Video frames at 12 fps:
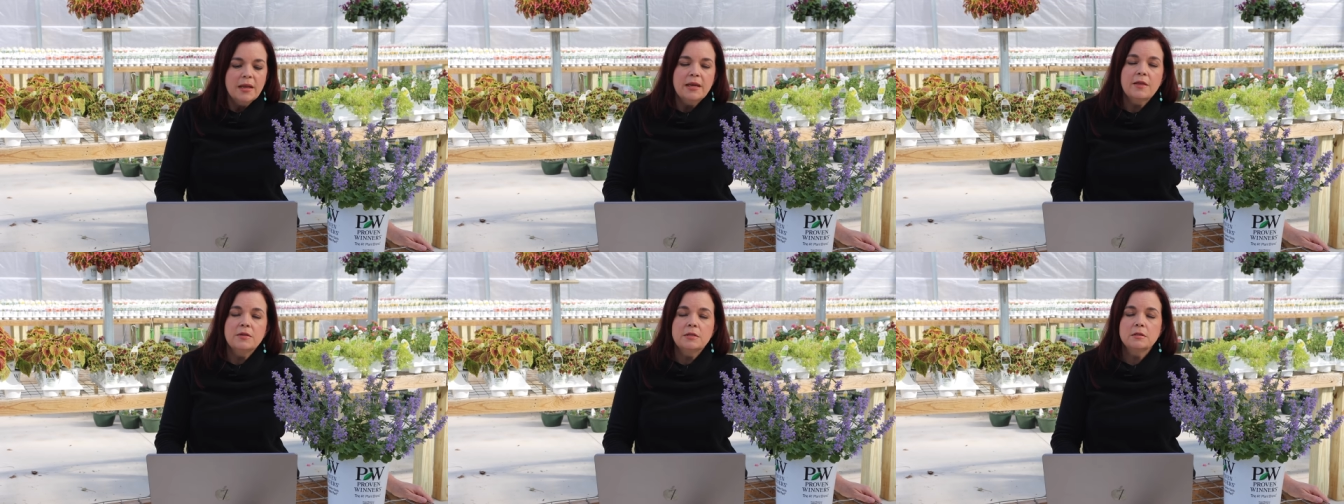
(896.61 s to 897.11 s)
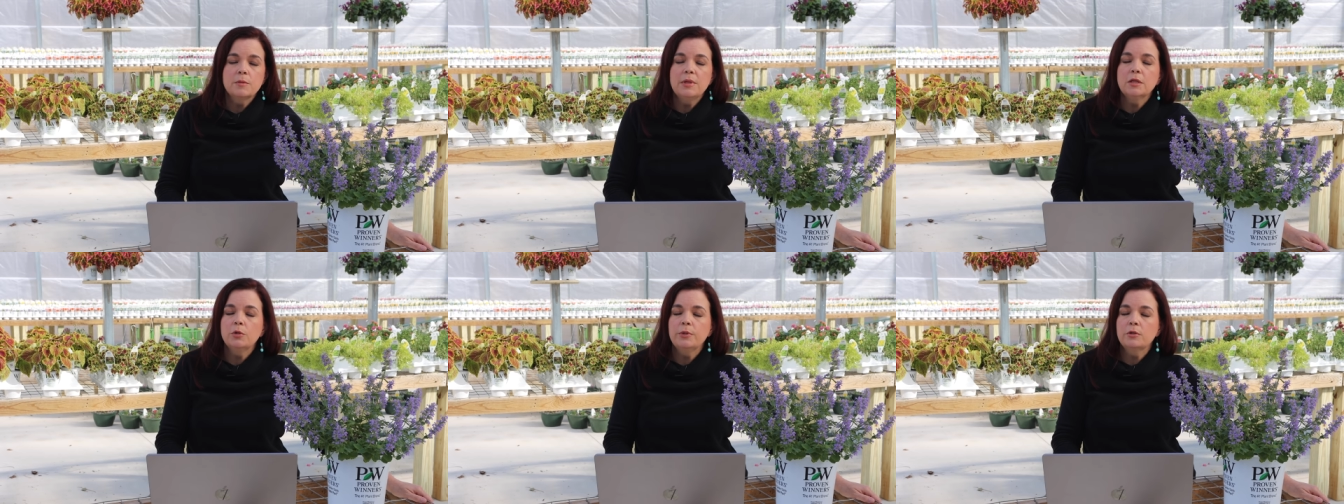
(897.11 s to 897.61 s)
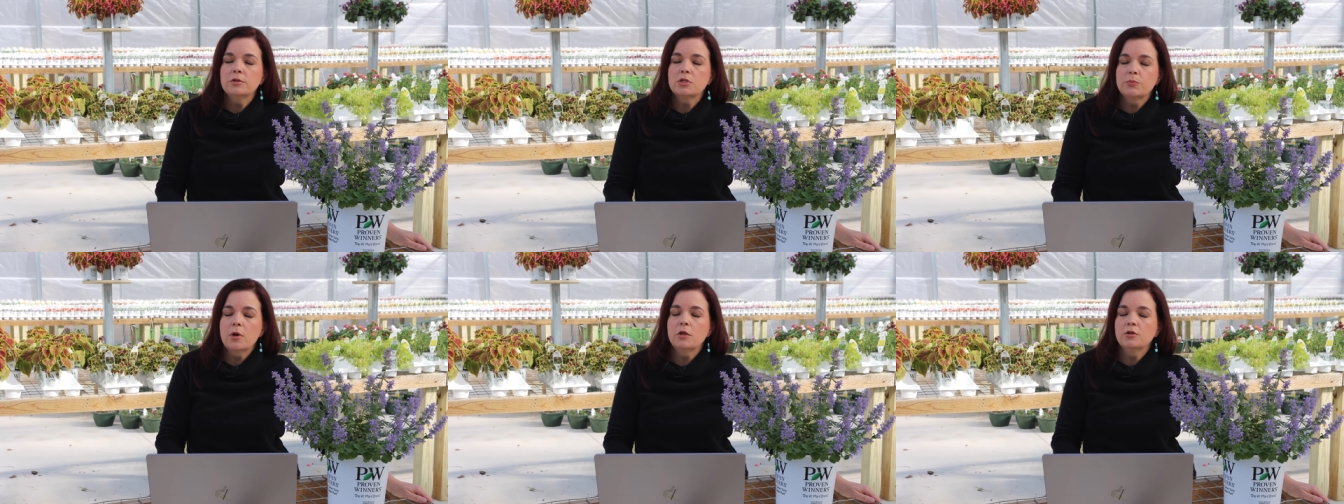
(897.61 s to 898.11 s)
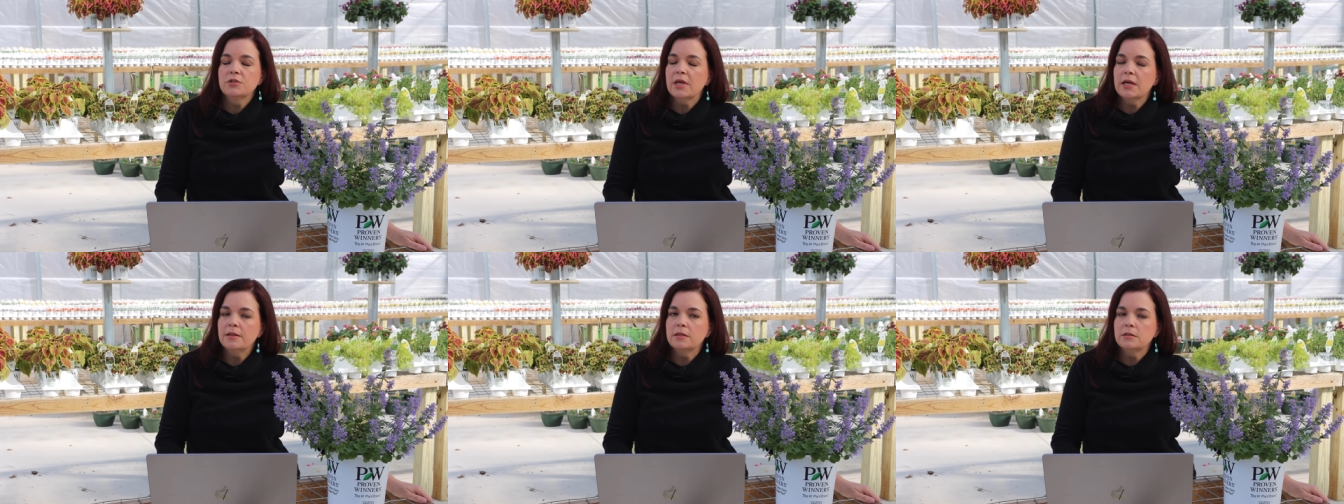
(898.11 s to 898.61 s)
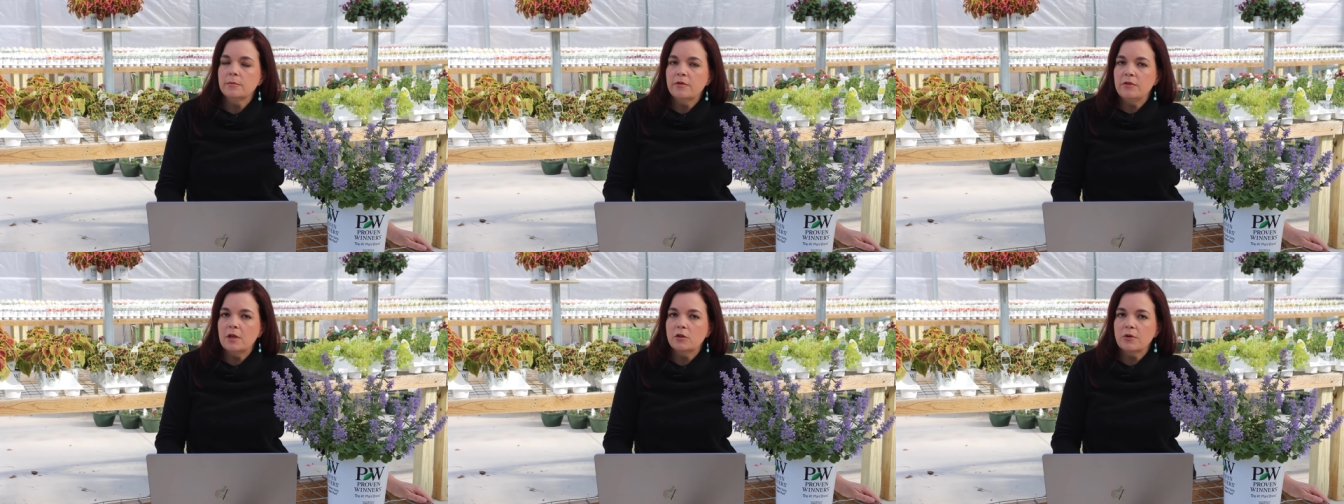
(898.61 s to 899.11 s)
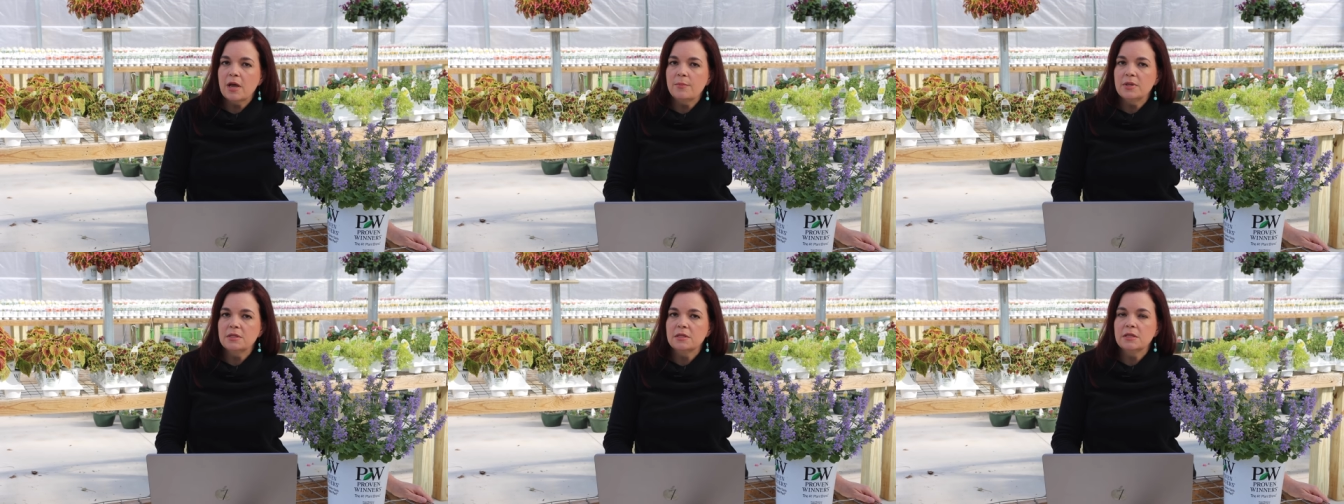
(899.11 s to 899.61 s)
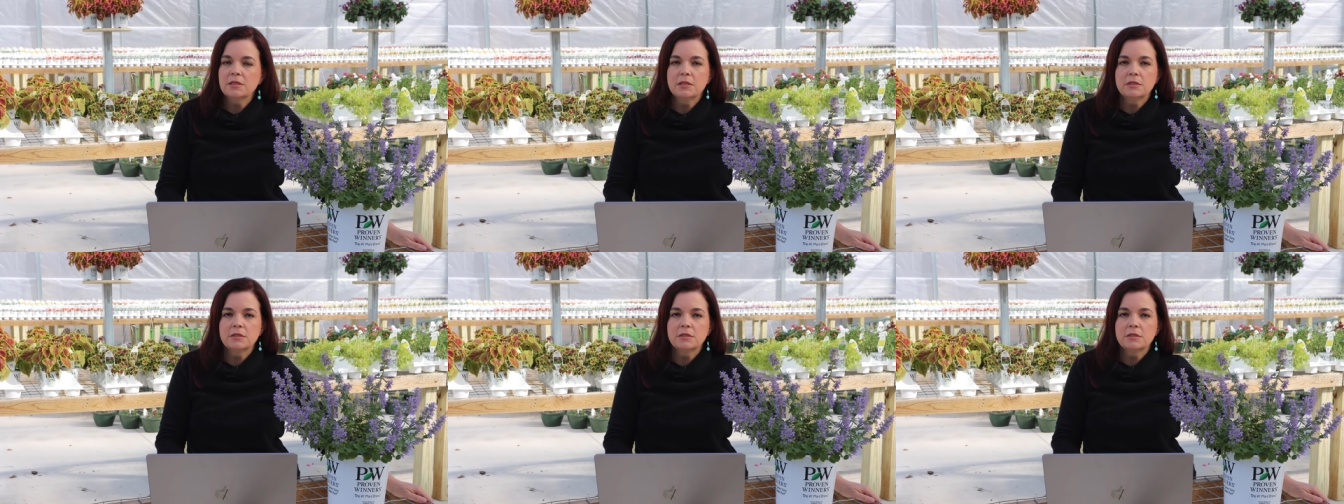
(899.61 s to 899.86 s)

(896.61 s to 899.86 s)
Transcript: Now this is gonna be a little bit on the smaller side than some of the other hibiscus.